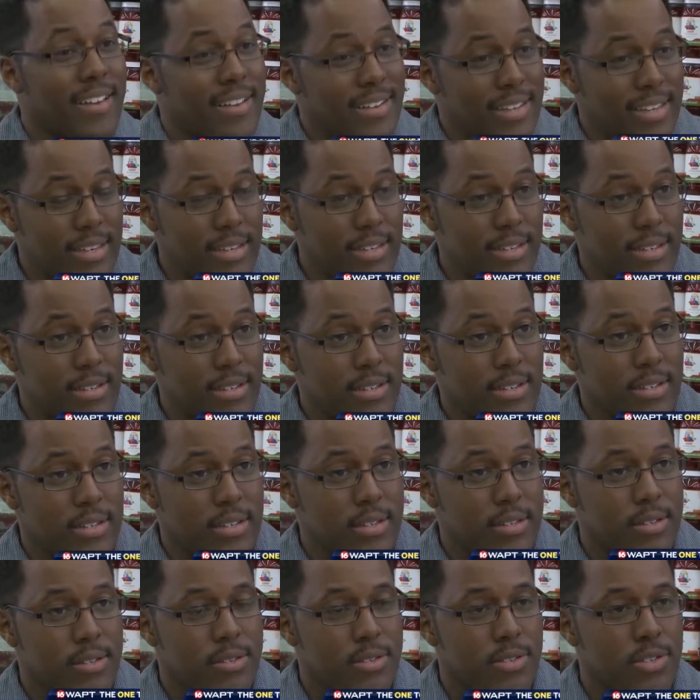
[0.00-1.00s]
got an
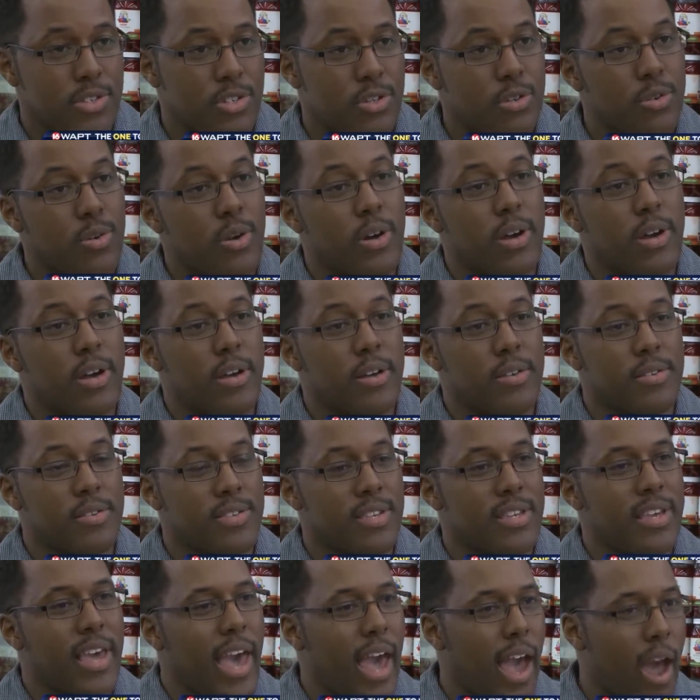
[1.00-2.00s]
idea to
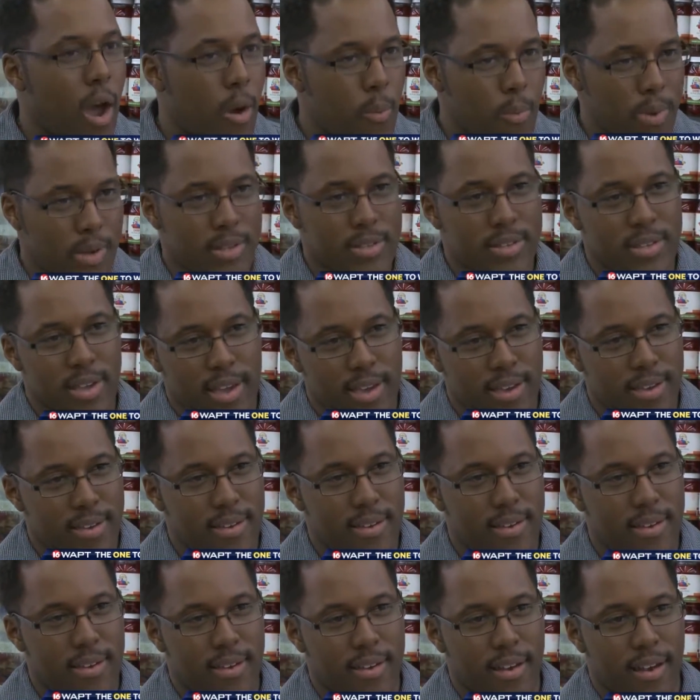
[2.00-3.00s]
uh, see how we could
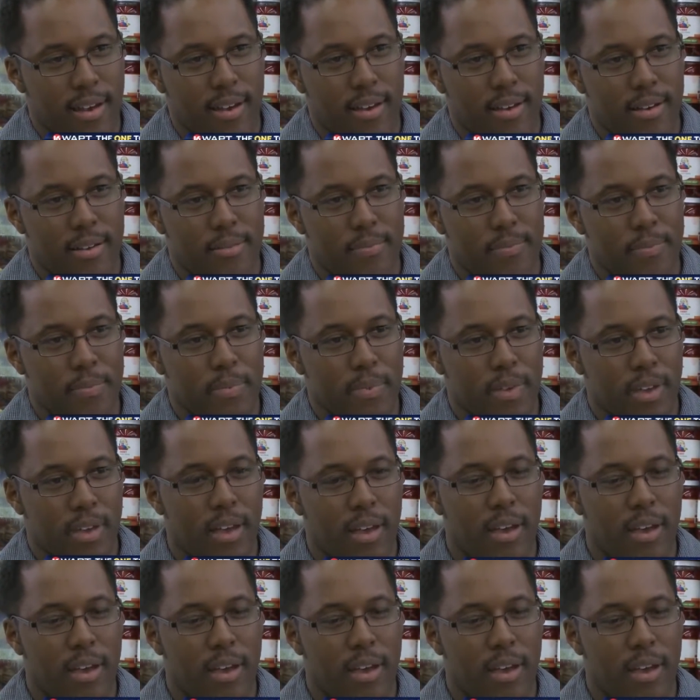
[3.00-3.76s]
take um,